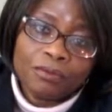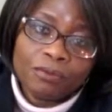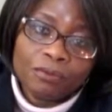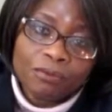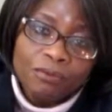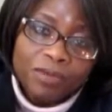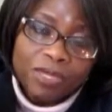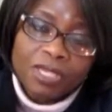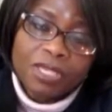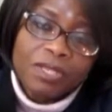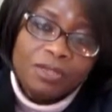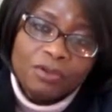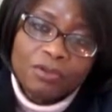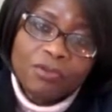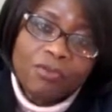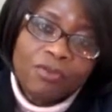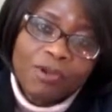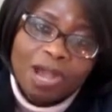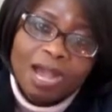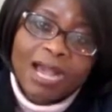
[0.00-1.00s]
We
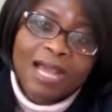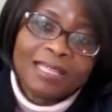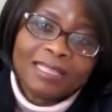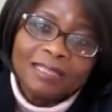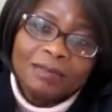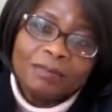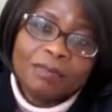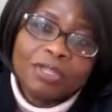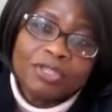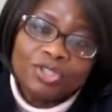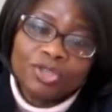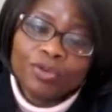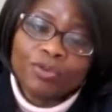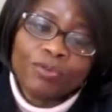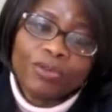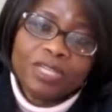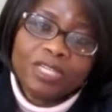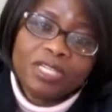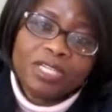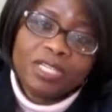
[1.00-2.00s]
who are the
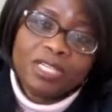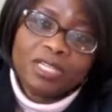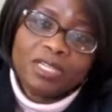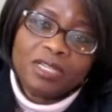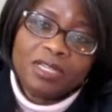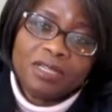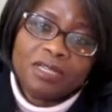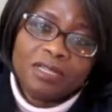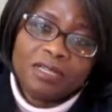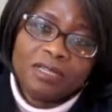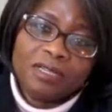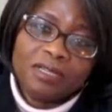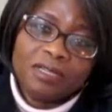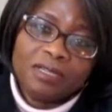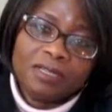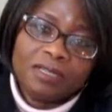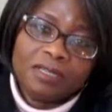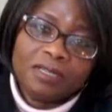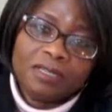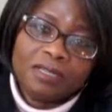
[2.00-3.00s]
majority
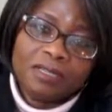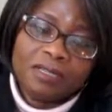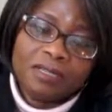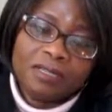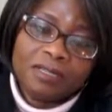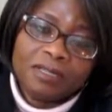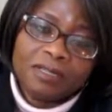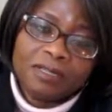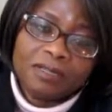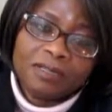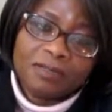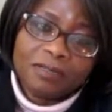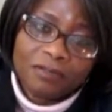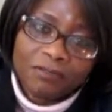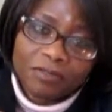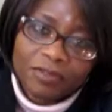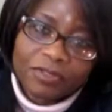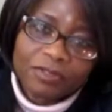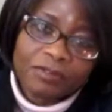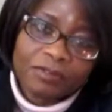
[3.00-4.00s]

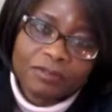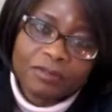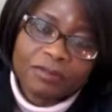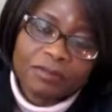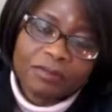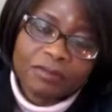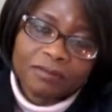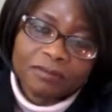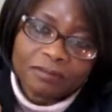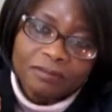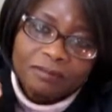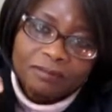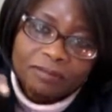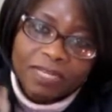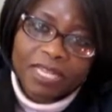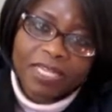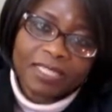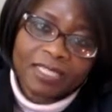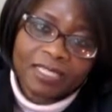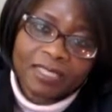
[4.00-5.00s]
of this
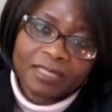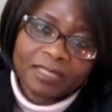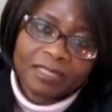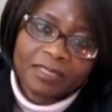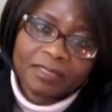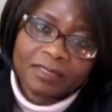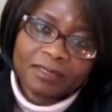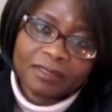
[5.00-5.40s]
planet,